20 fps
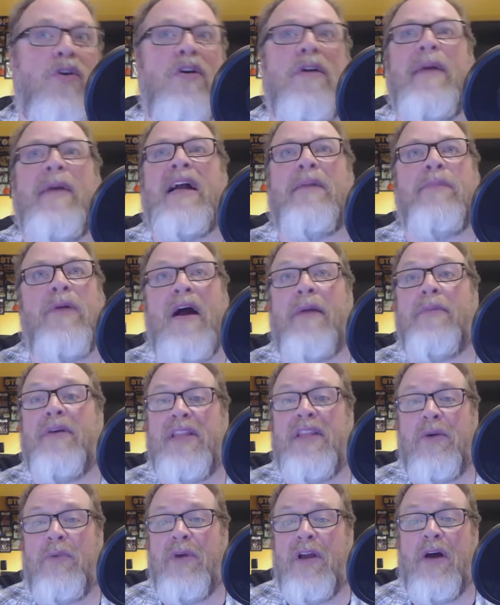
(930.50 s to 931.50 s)
the quarterback
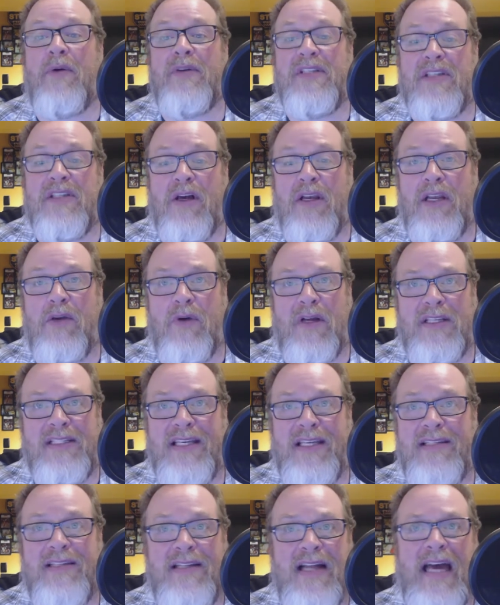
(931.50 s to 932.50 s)
probably that we always thought he
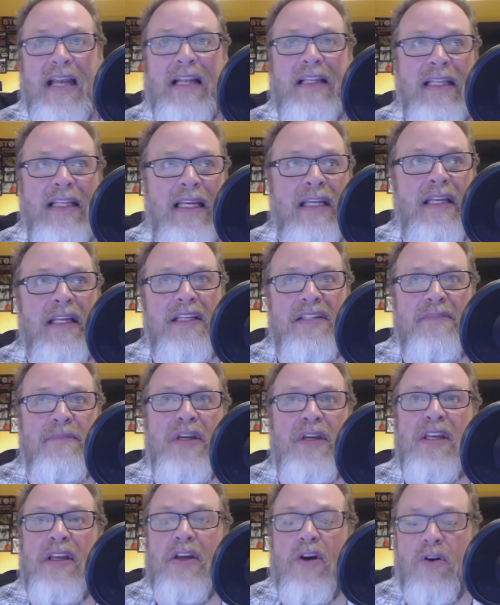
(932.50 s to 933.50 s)
was. He's not elite.
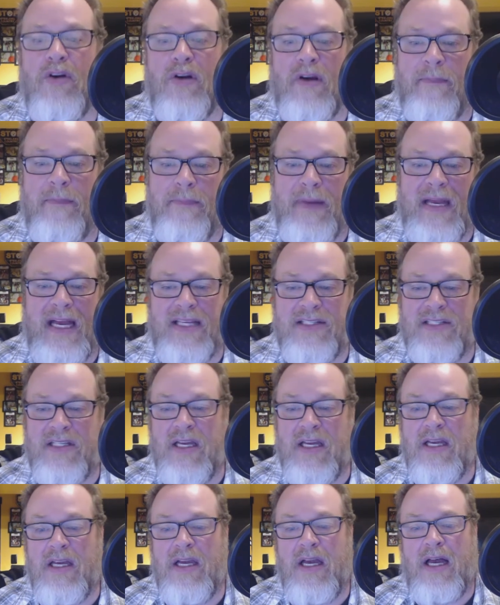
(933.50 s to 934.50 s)
He's mediocre at
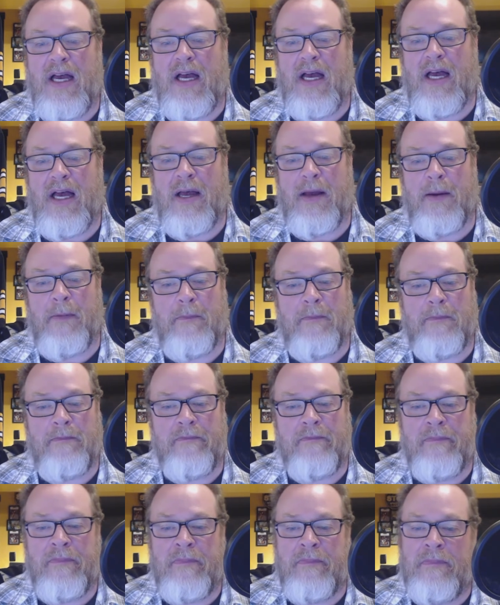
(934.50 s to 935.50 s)
best.
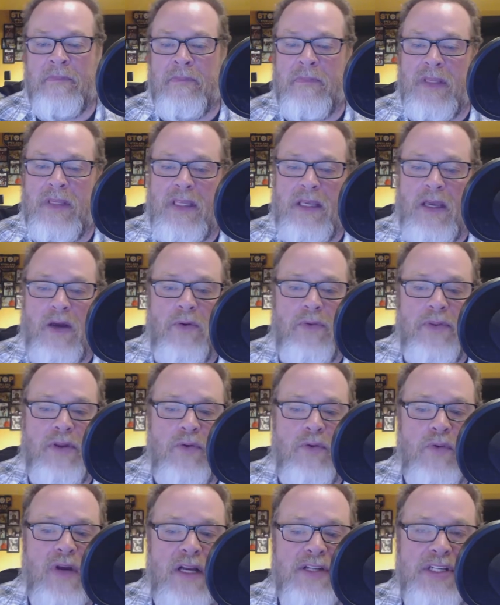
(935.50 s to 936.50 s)

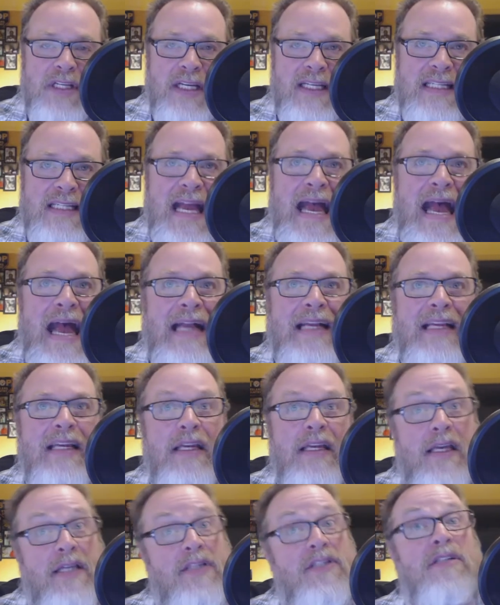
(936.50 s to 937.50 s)
Their rushing
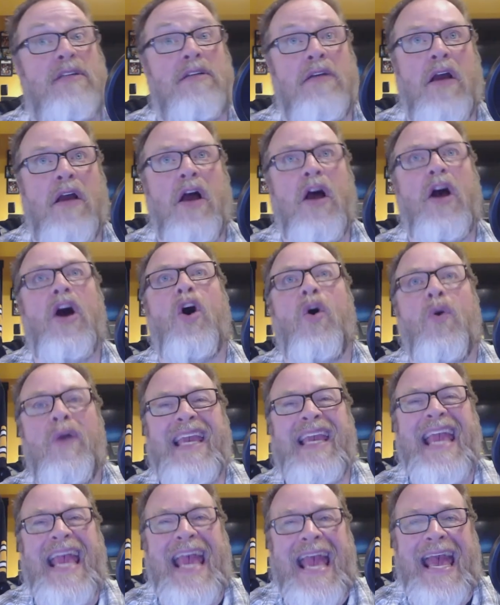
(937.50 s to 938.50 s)
attack is
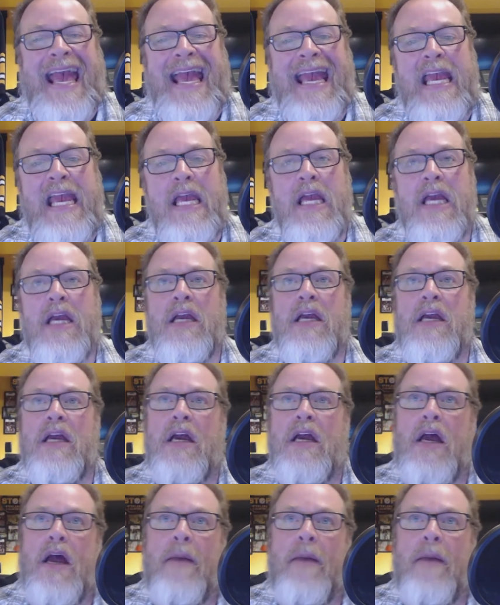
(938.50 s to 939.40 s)
okay,